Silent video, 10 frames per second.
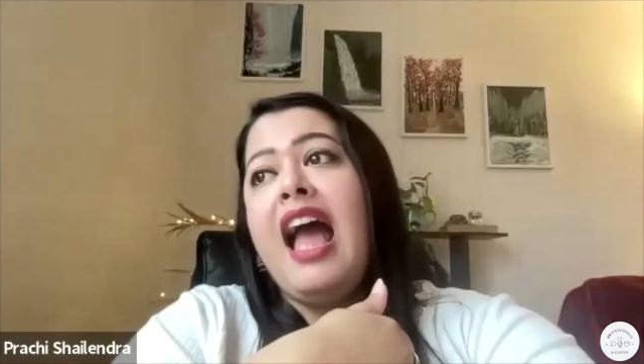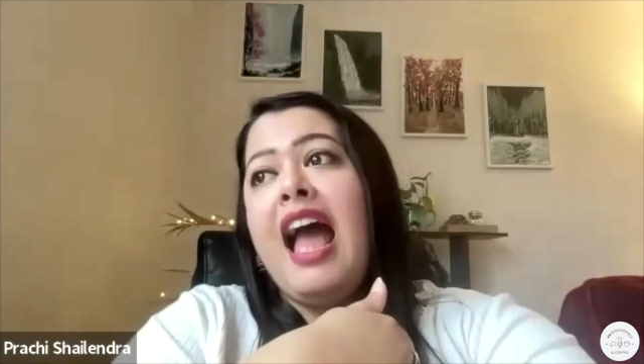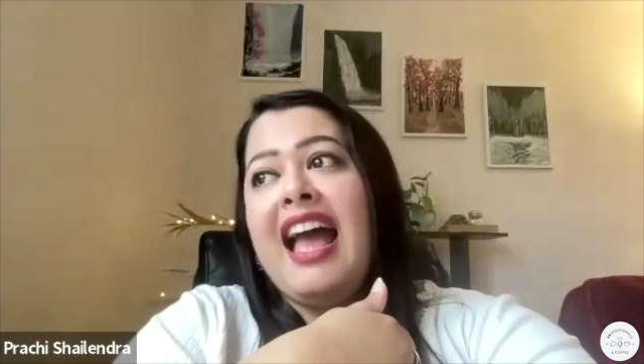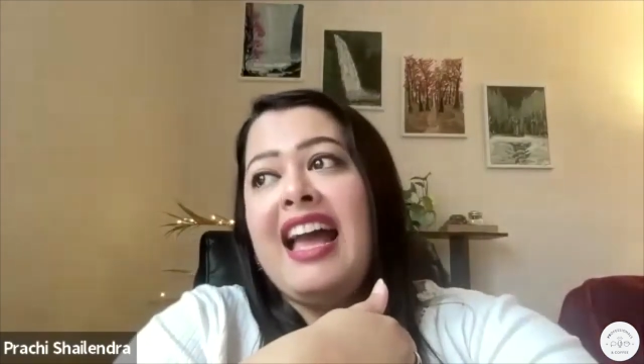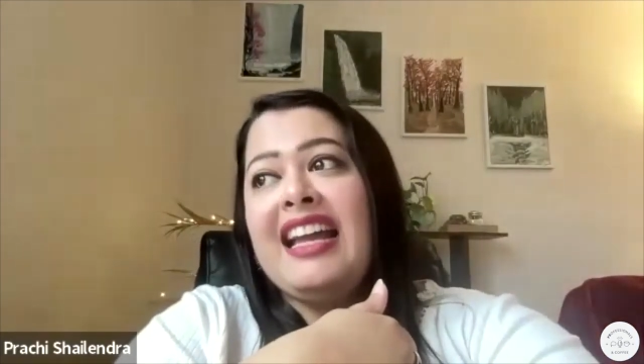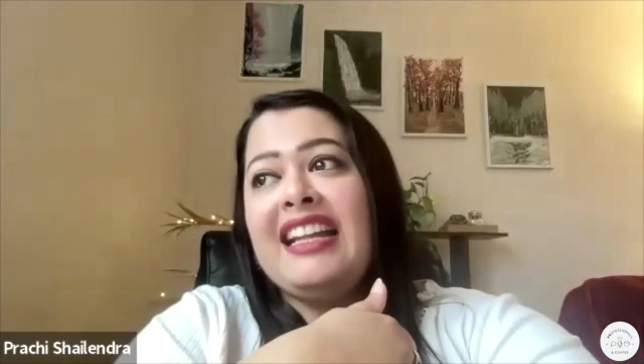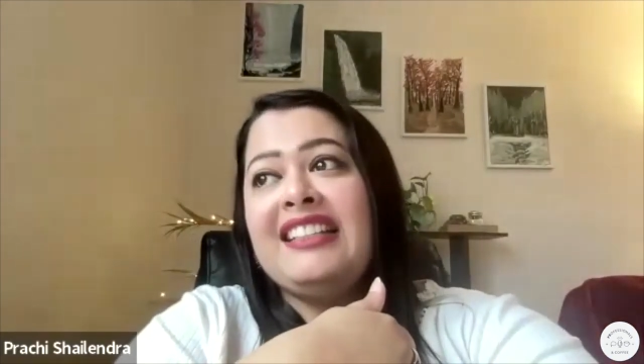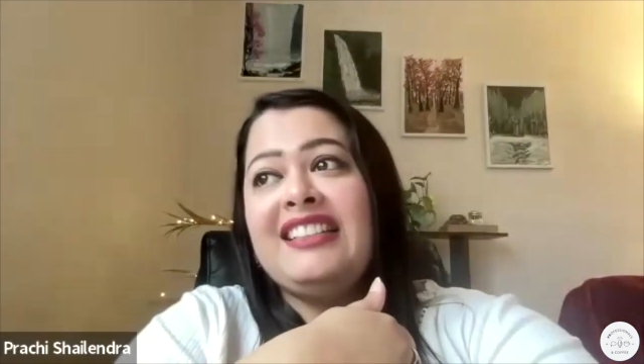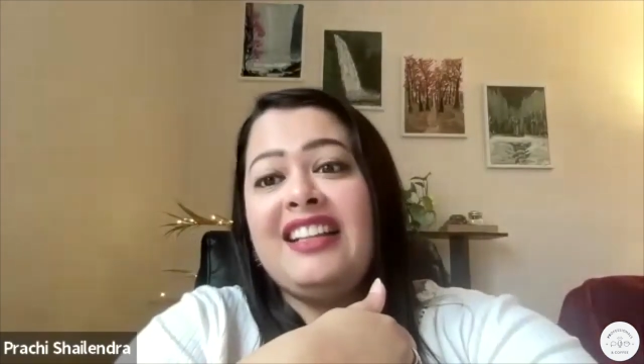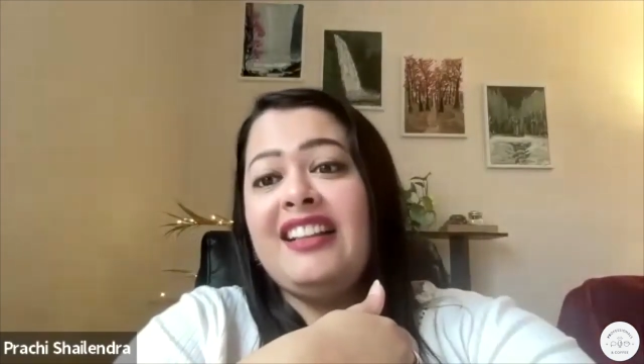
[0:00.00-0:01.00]

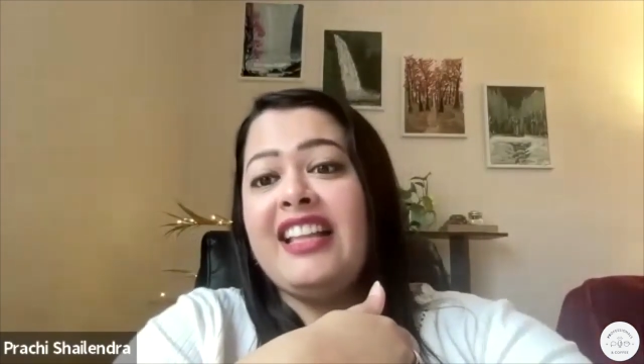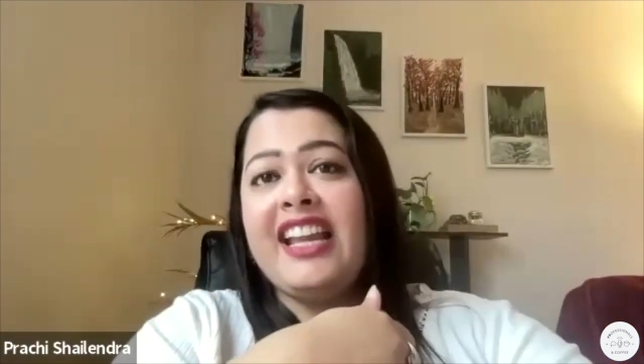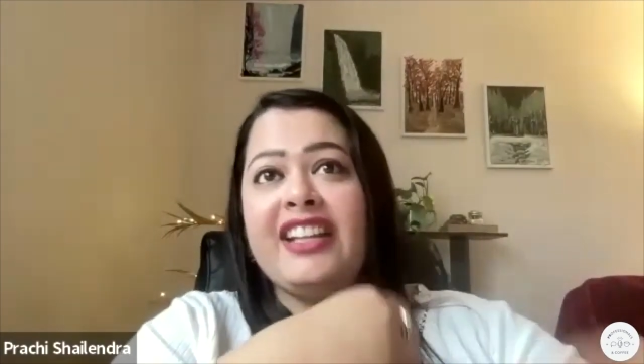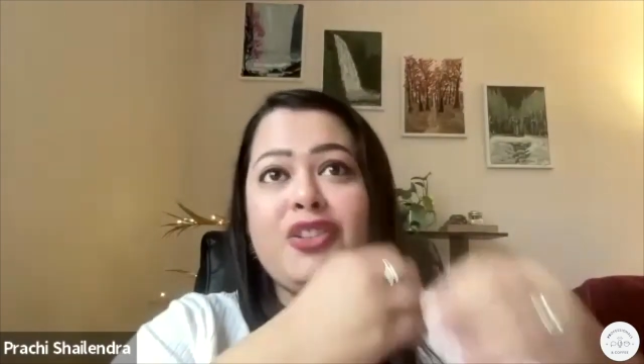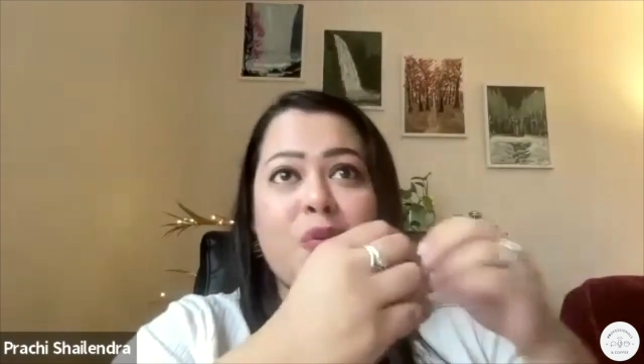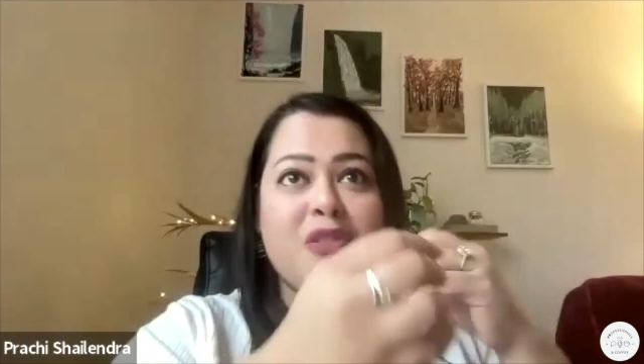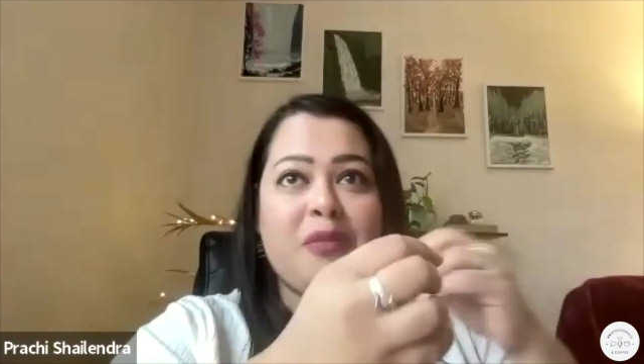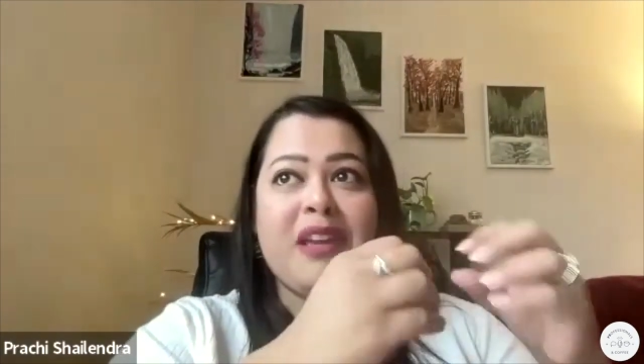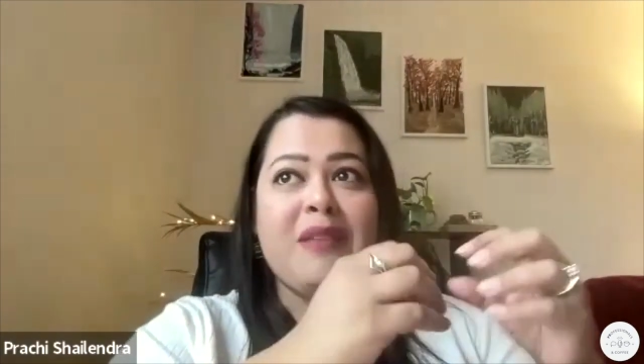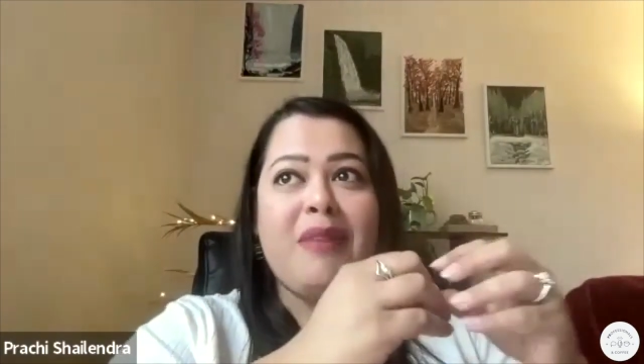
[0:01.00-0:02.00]
And they told
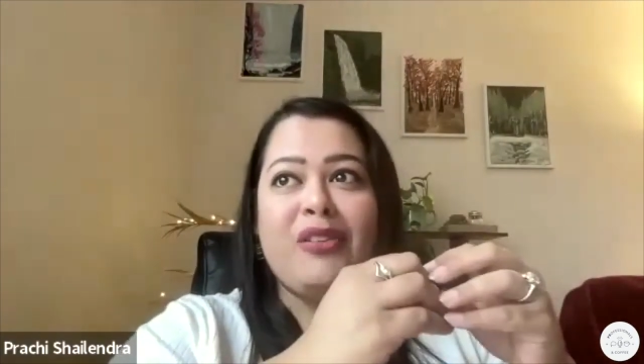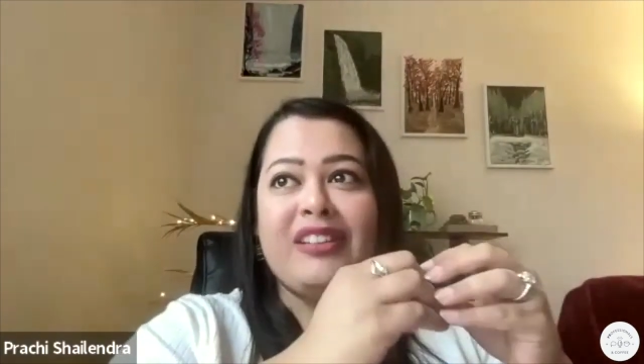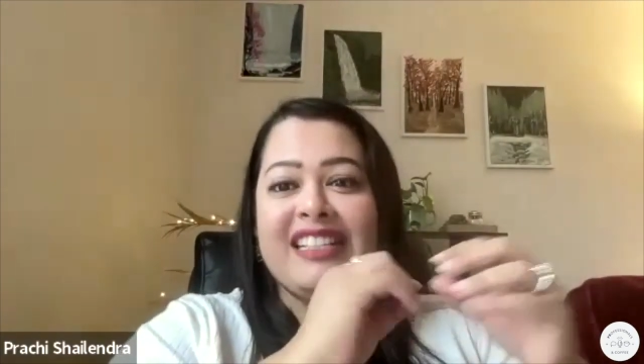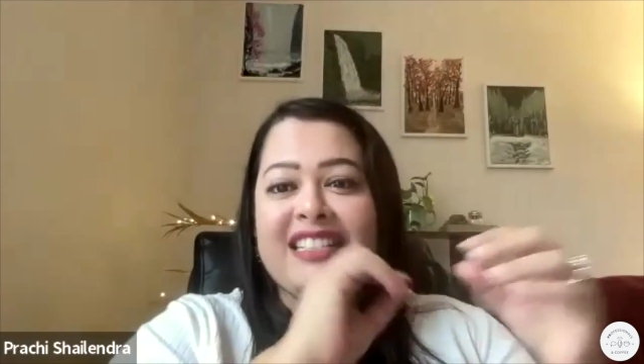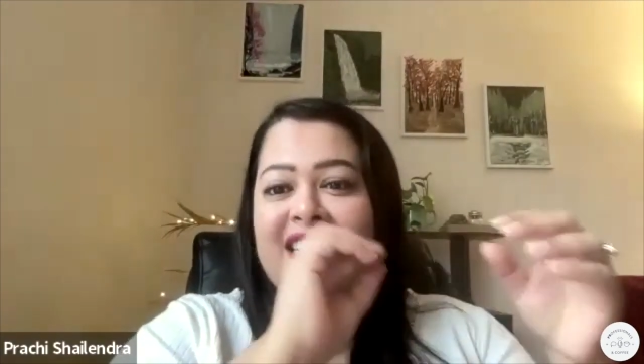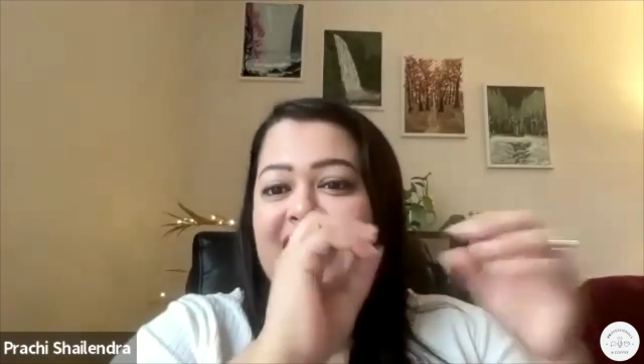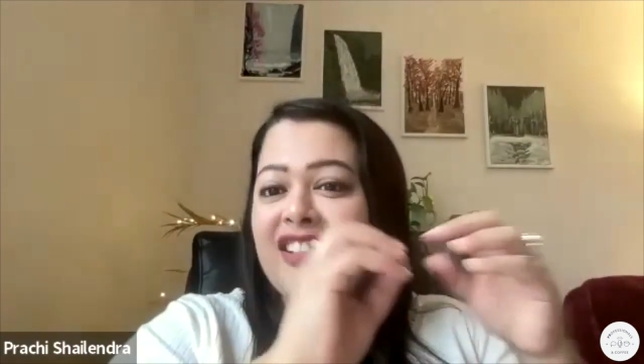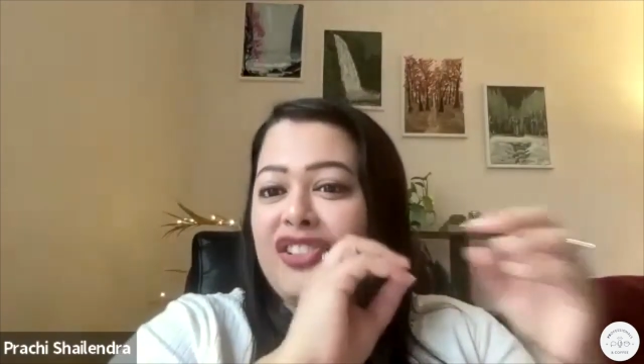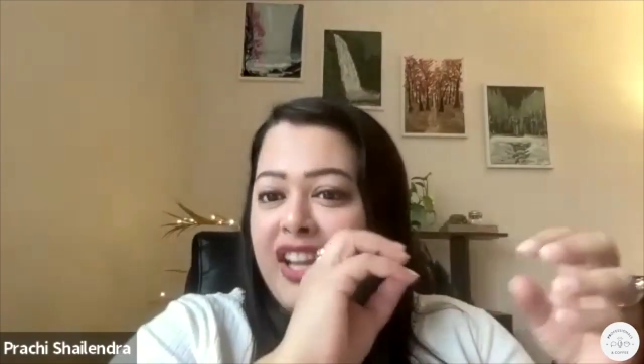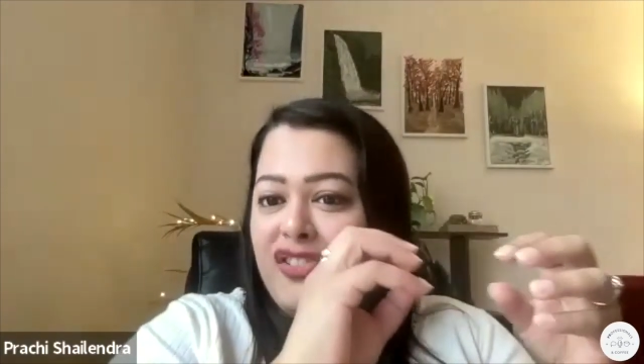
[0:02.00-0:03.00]
me about these little
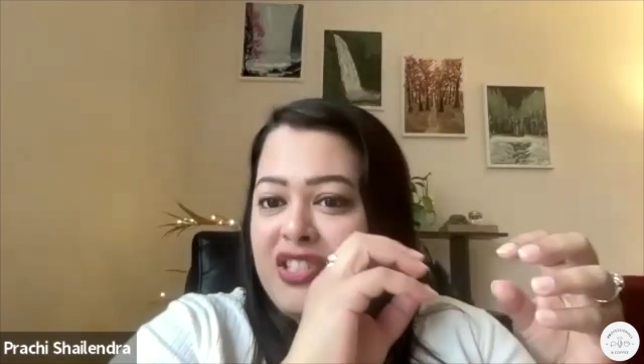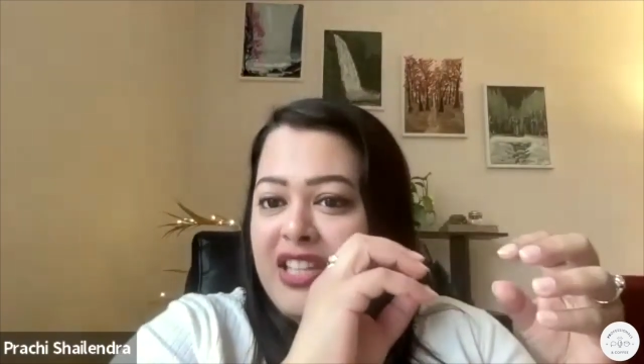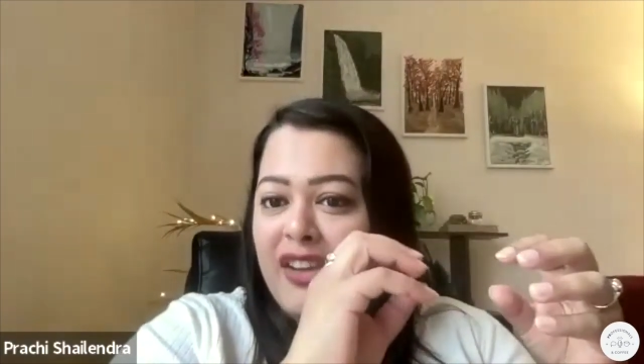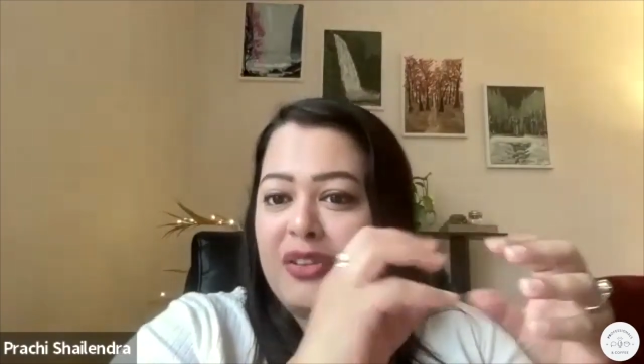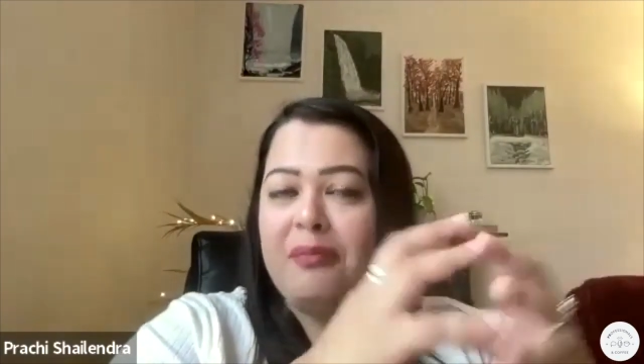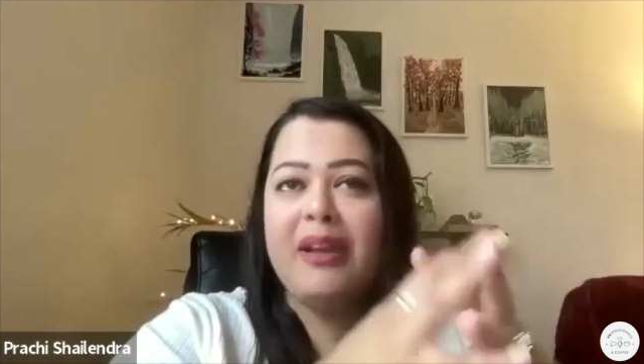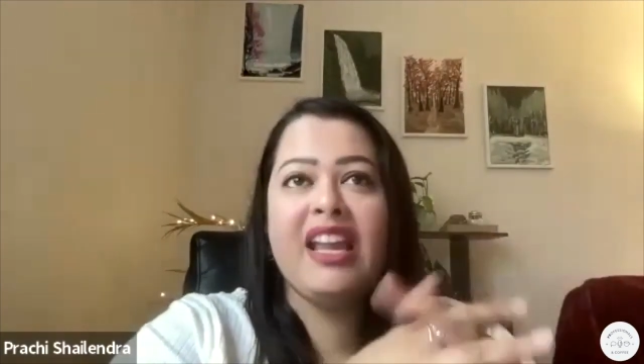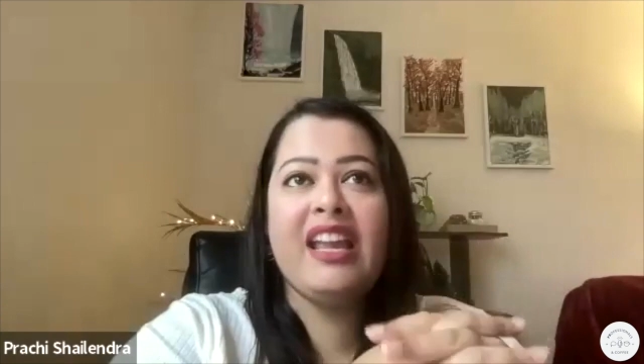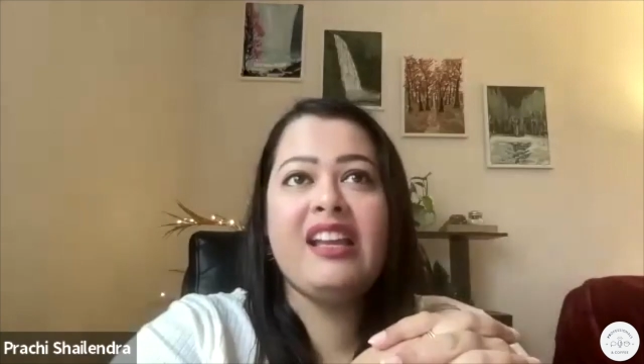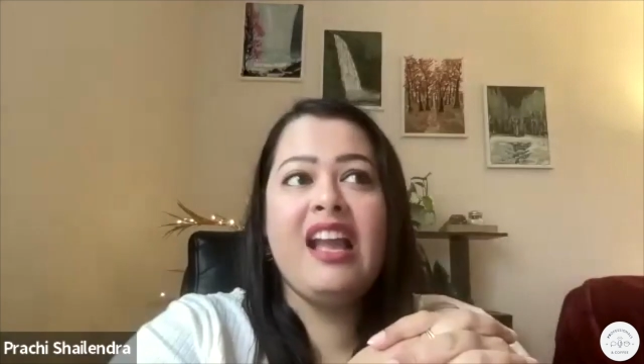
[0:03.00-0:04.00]
changes I could
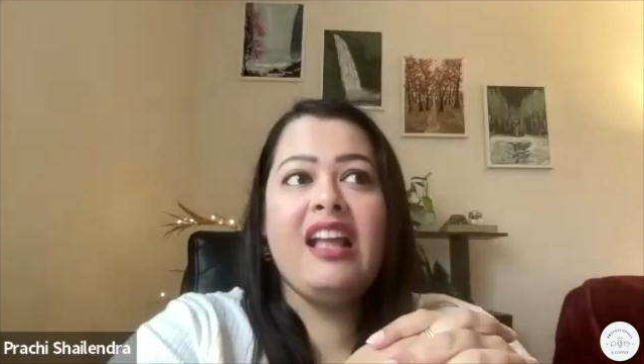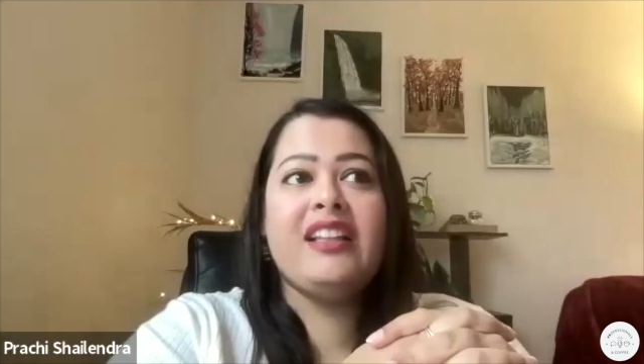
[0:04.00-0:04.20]
make.